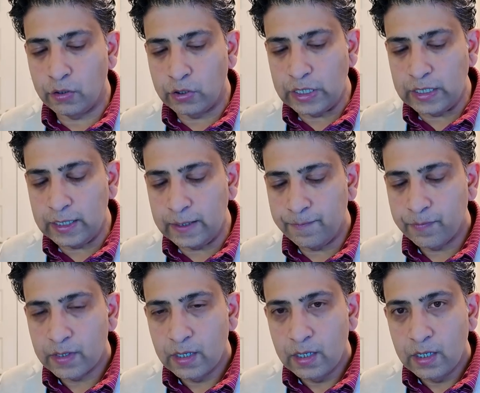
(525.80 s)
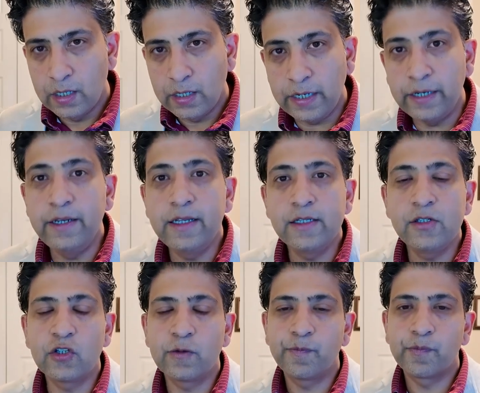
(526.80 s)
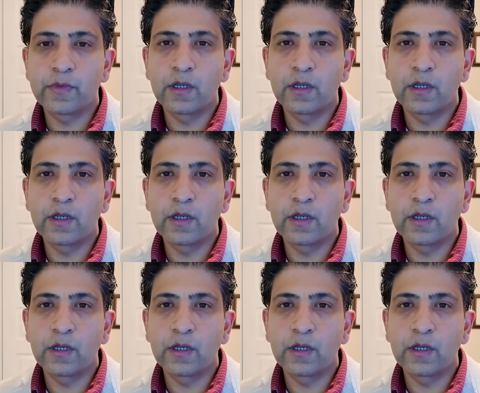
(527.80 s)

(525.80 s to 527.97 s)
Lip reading: the Indians,